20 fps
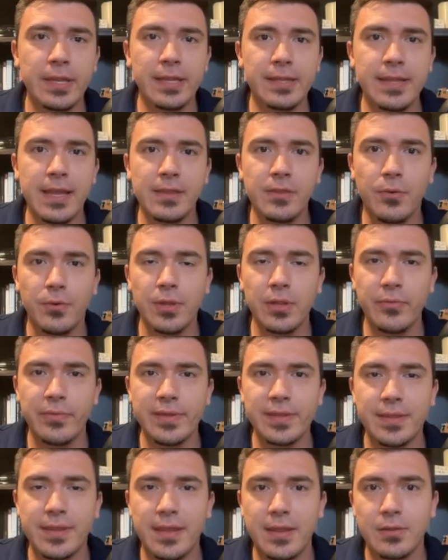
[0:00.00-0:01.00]
that. The only
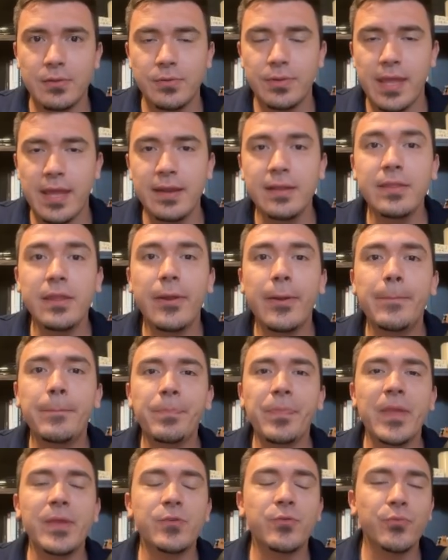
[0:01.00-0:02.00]
reason they include that in there
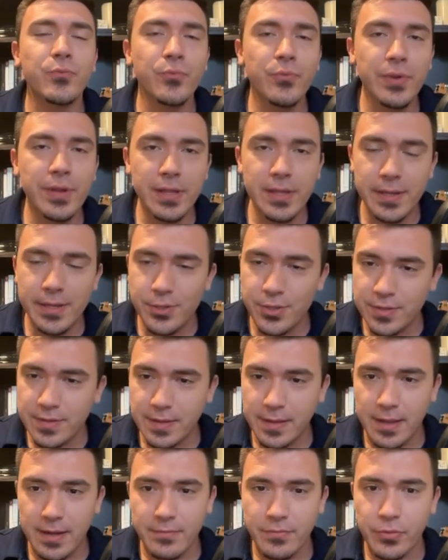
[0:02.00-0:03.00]
is really just
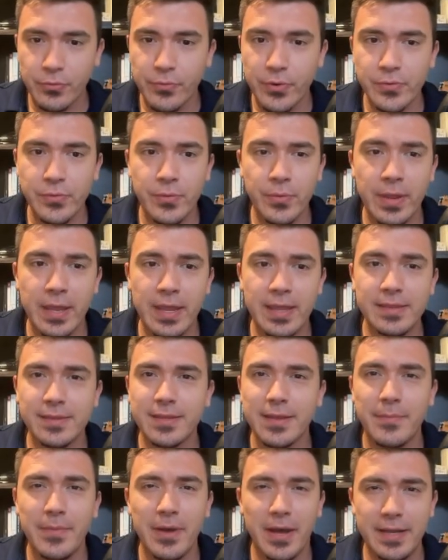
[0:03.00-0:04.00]
to kind of throw in some